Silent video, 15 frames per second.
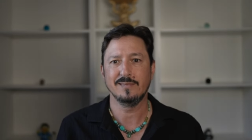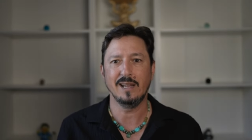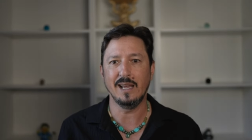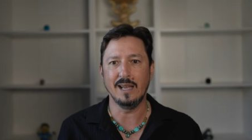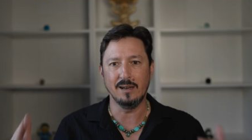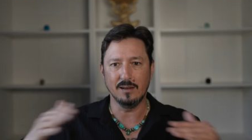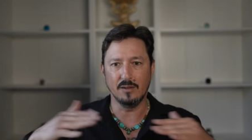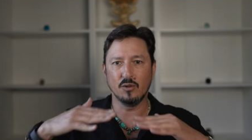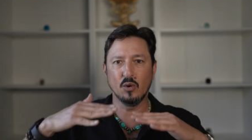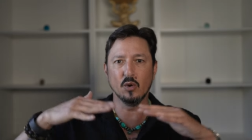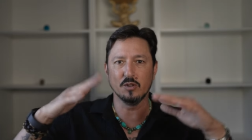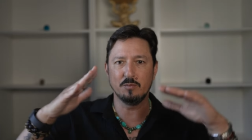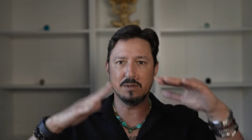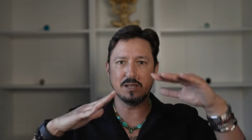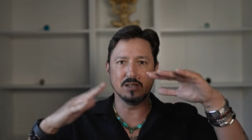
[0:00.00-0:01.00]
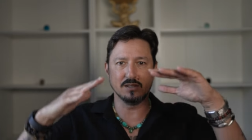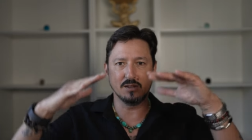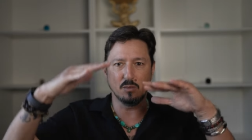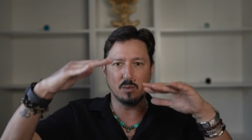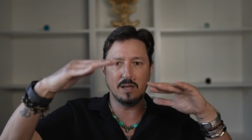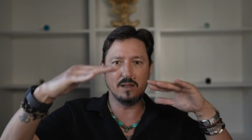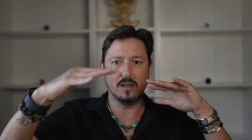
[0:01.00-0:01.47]
And of course, because of
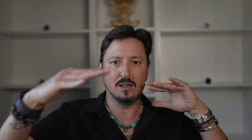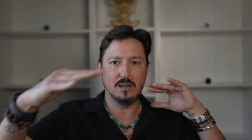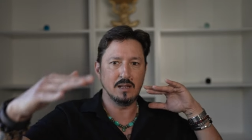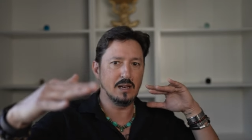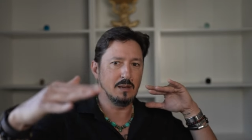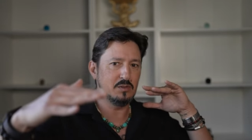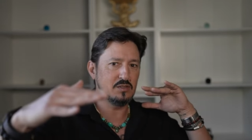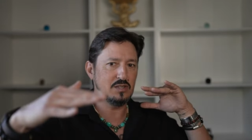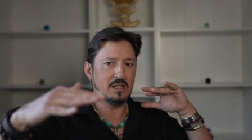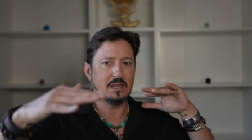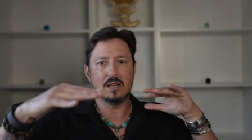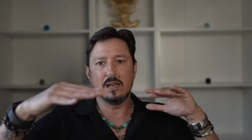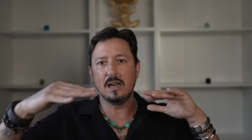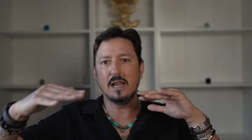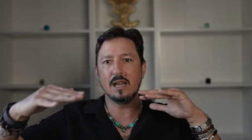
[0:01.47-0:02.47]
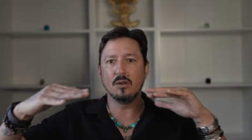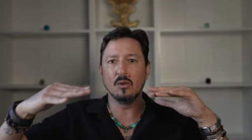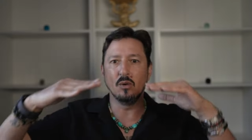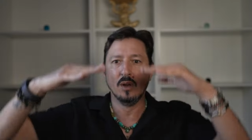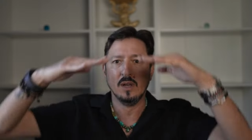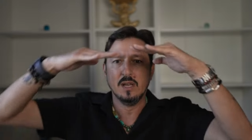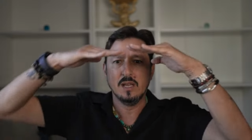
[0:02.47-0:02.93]
the way that, that I'm sitting at an
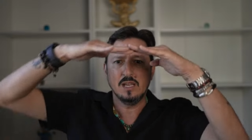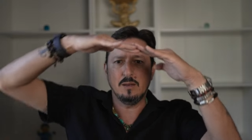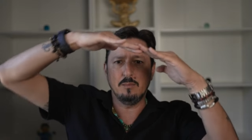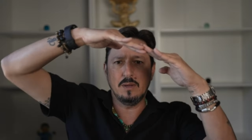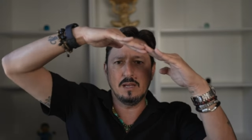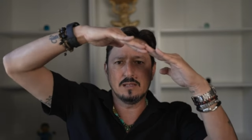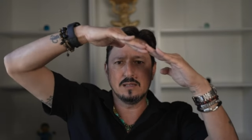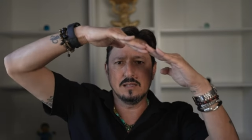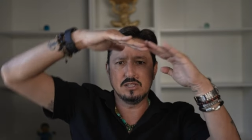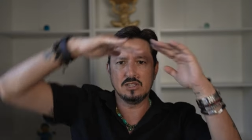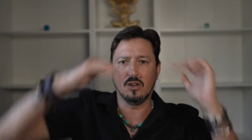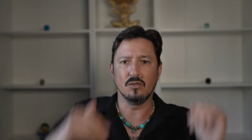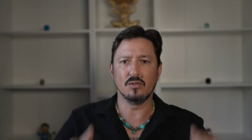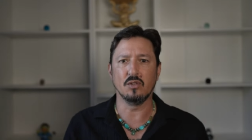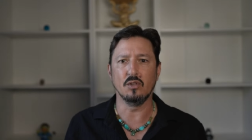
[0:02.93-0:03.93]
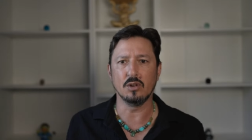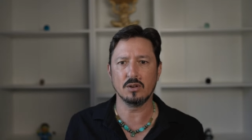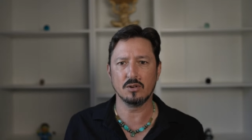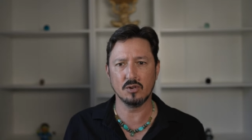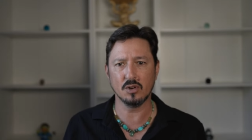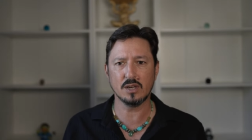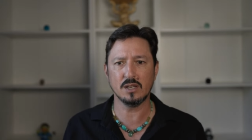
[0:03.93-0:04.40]
angle, it makes the shelves look
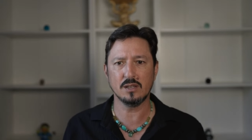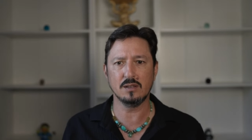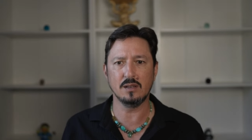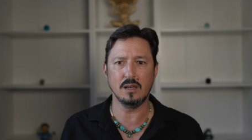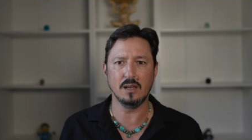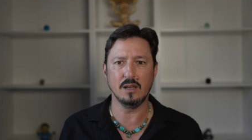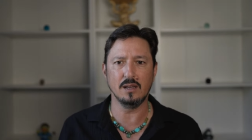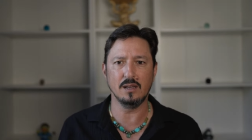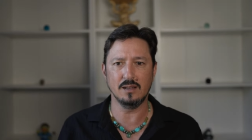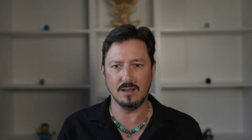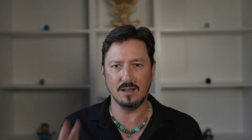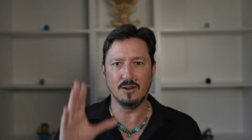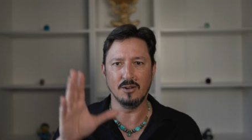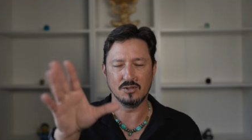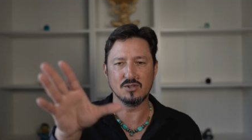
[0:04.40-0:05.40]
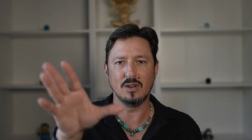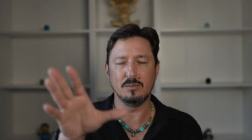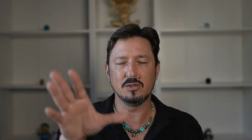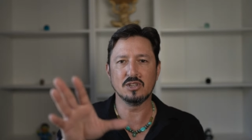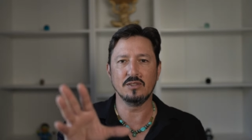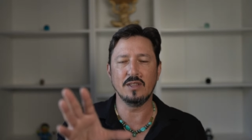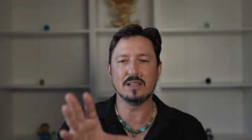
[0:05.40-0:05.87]
crooked you know, so I'm
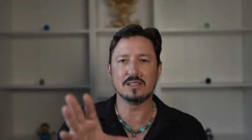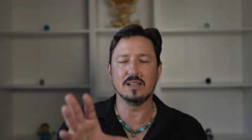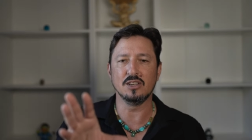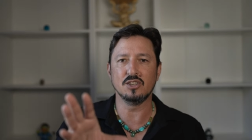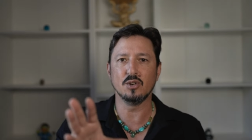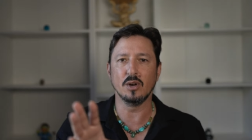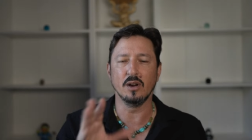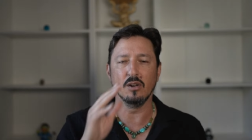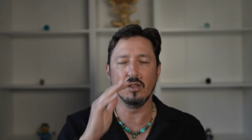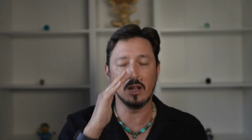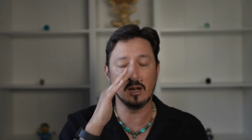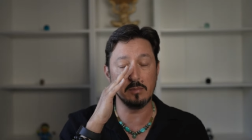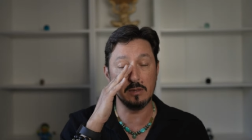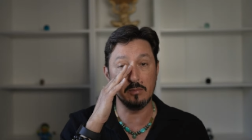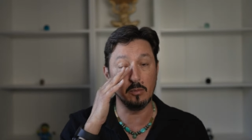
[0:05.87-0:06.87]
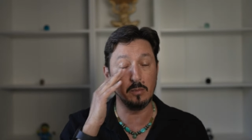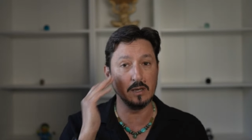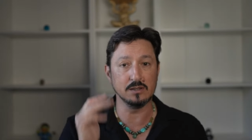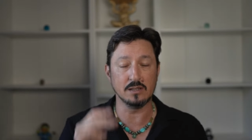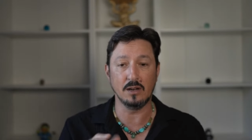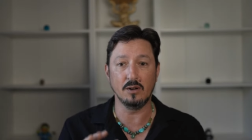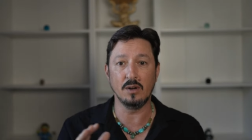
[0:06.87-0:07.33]
sure that's going to trigger a lot of people
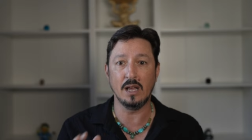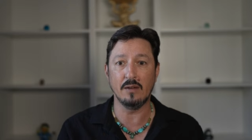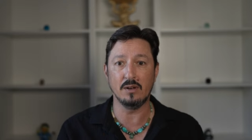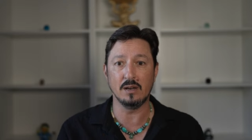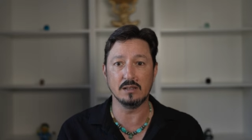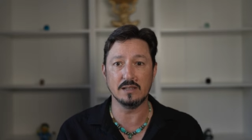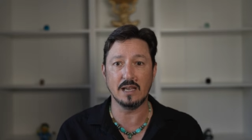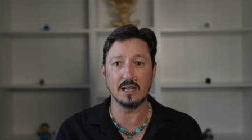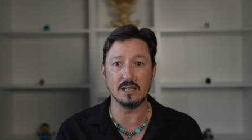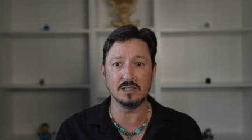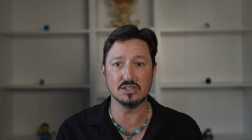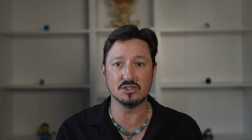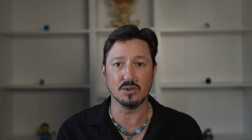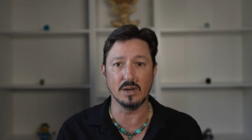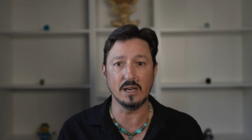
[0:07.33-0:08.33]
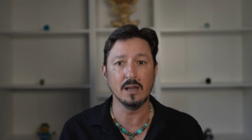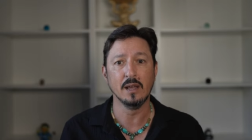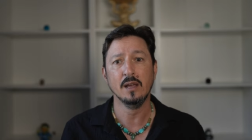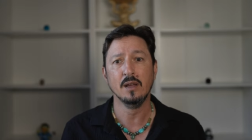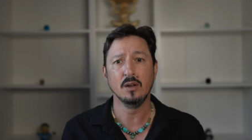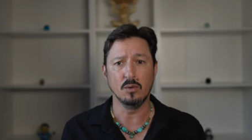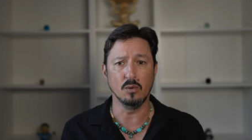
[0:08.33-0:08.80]
because I don't have it exactly straight
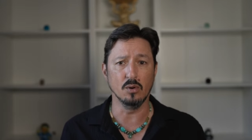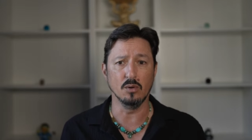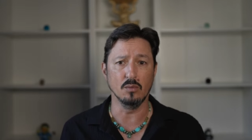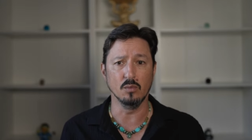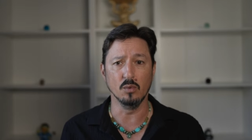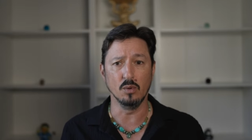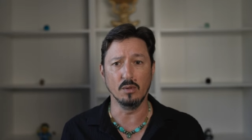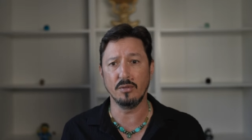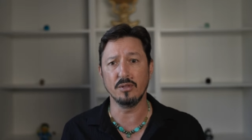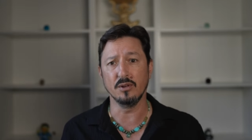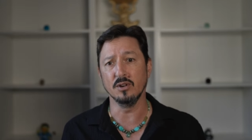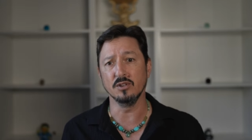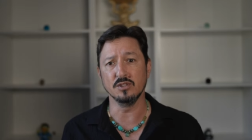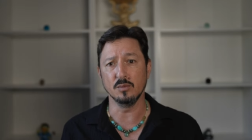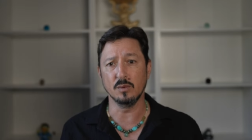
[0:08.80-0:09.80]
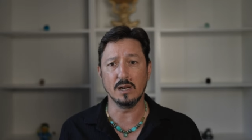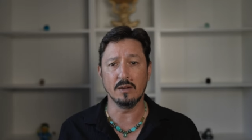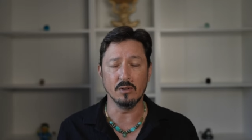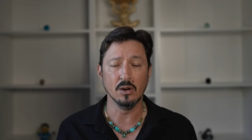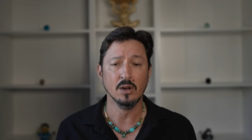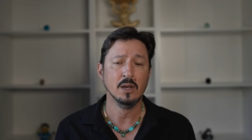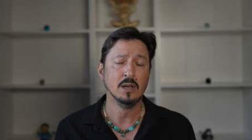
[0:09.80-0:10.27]
or rule thirds or
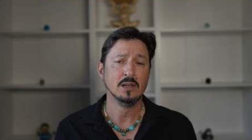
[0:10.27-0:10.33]
whatever.